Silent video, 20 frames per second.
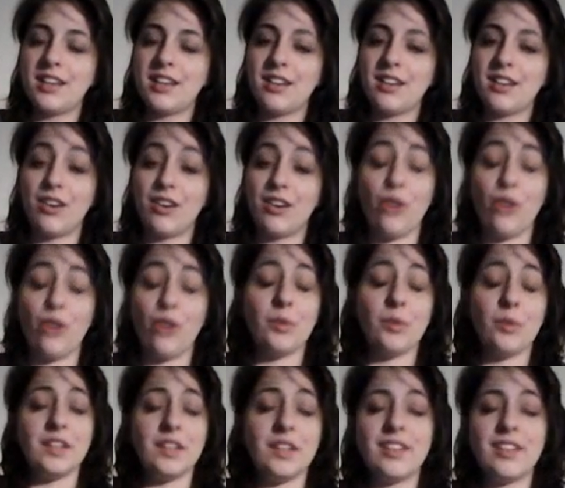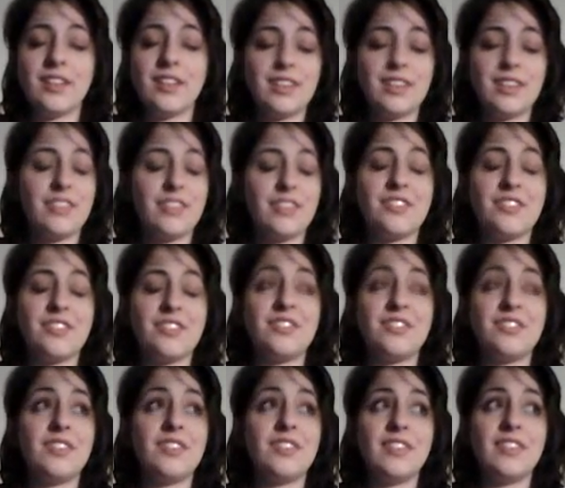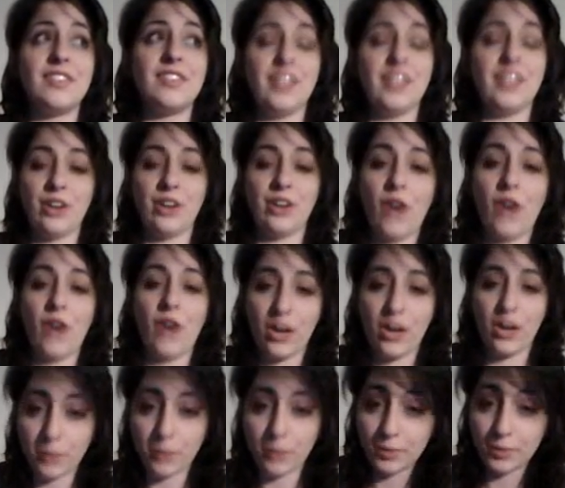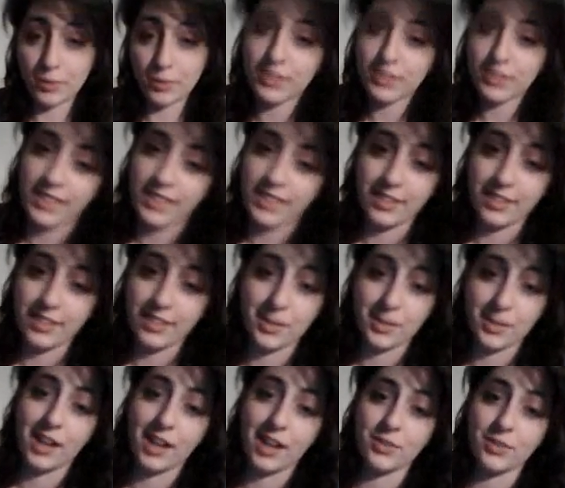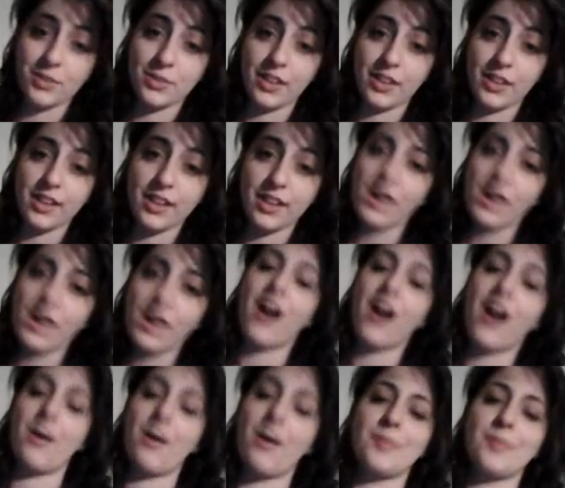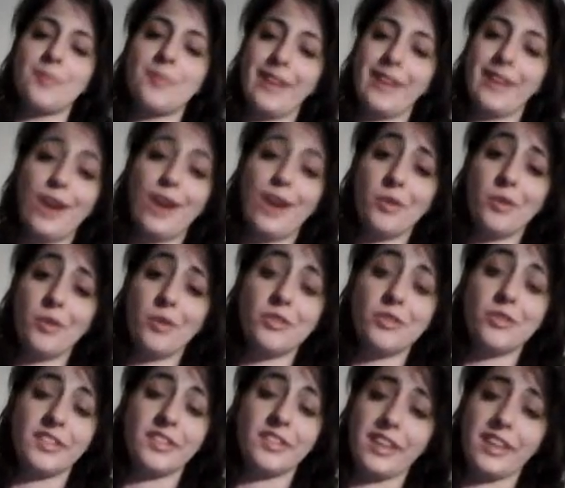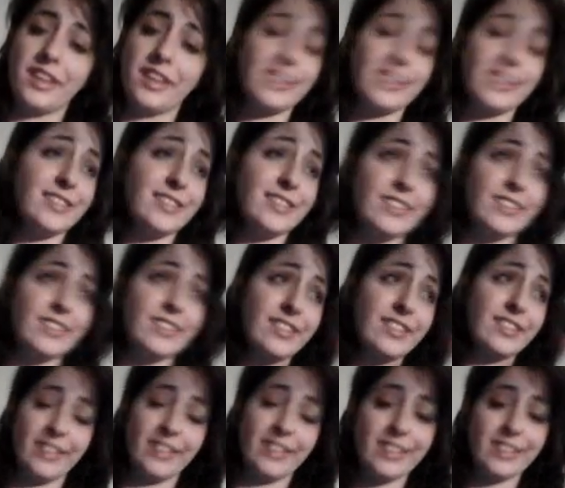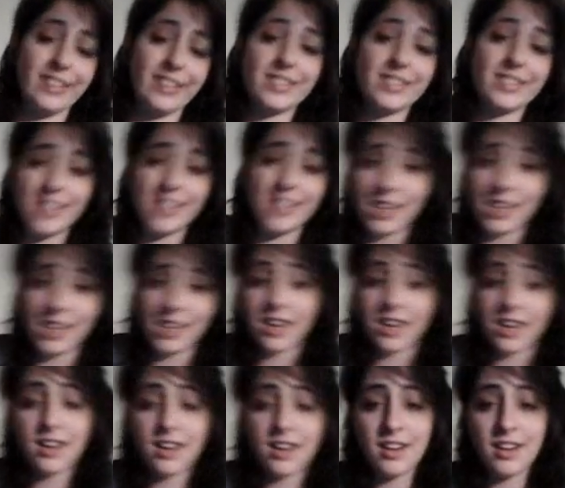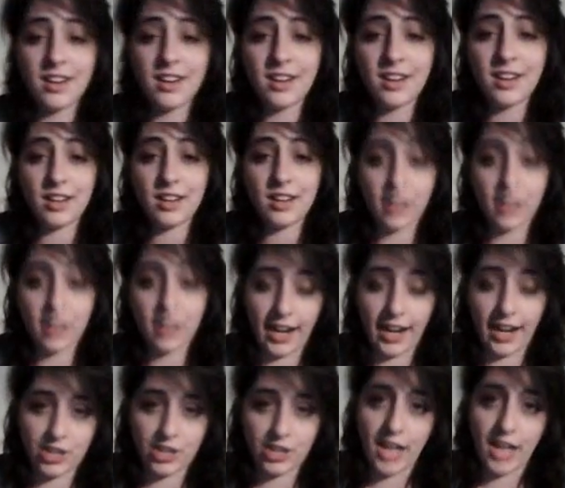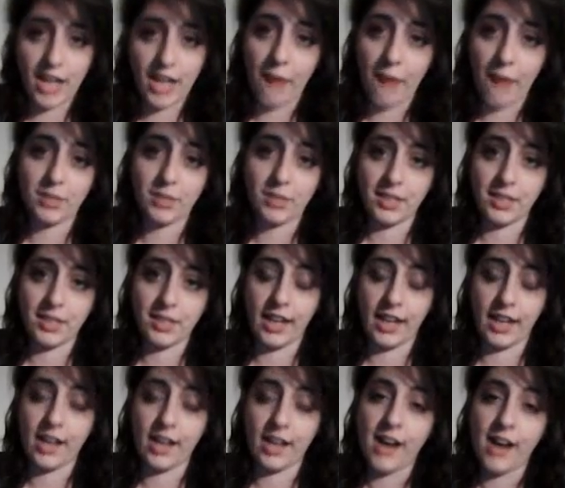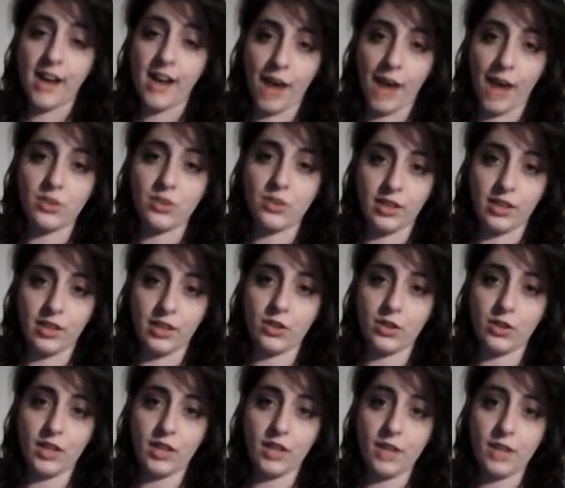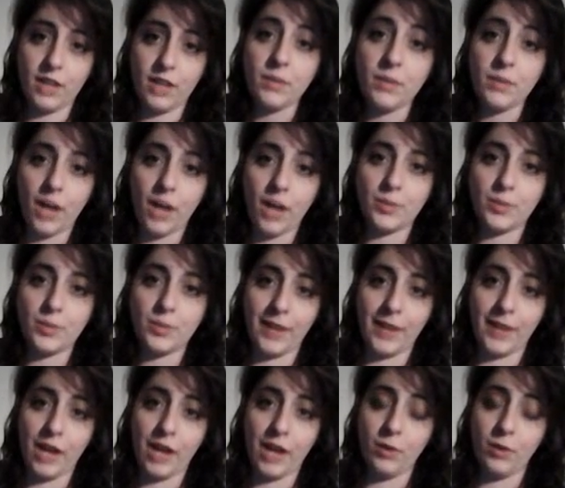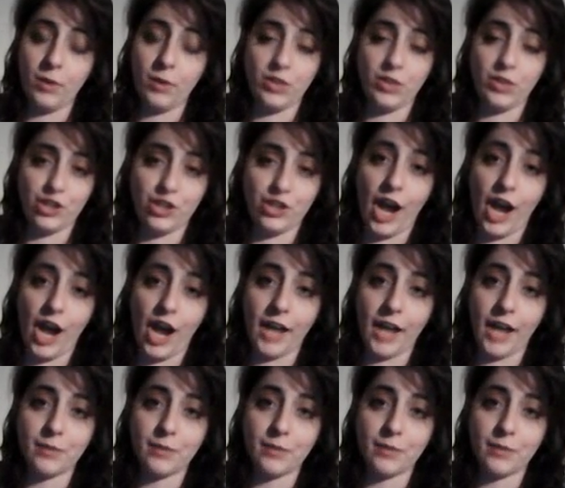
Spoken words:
Oh, but you know how people could say sometimes that, like, oh, I'm up to my elbows in, like, this, and this? It actually happened to me today. I was literally up to my elbows in chai.